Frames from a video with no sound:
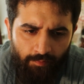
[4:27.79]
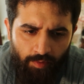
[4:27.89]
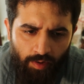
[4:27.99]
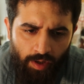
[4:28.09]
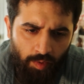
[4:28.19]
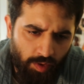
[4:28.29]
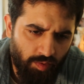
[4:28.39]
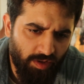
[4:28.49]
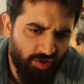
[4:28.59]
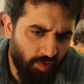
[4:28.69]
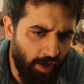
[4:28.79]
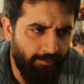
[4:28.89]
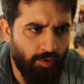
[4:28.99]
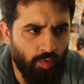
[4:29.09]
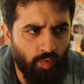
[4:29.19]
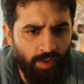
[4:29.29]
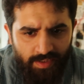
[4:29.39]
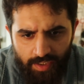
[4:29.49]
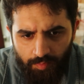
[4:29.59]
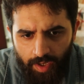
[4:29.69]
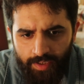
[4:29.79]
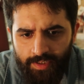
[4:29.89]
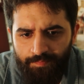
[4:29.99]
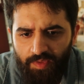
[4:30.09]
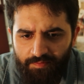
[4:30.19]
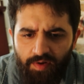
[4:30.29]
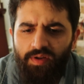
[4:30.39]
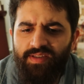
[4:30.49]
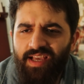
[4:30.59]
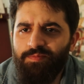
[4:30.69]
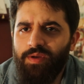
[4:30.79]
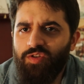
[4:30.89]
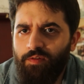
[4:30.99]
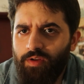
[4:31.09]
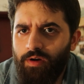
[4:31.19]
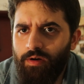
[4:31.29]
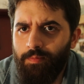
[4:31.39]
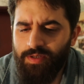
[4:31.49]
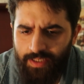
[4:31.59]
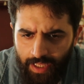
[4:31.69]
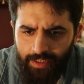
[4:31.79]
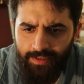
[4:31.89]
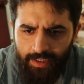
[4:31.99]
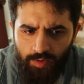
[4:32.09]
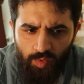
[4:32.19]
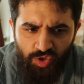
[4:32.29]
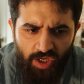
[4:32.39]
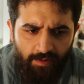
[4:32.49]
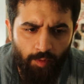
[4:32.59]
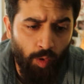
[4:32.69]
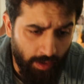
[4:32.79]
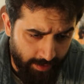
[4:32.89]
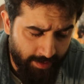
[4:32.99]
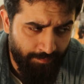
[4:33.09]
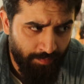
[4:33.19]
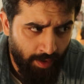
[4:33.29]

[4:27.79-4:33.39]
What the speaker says: where individuals strive to integrate various aspects of their personality to achieve wholeness.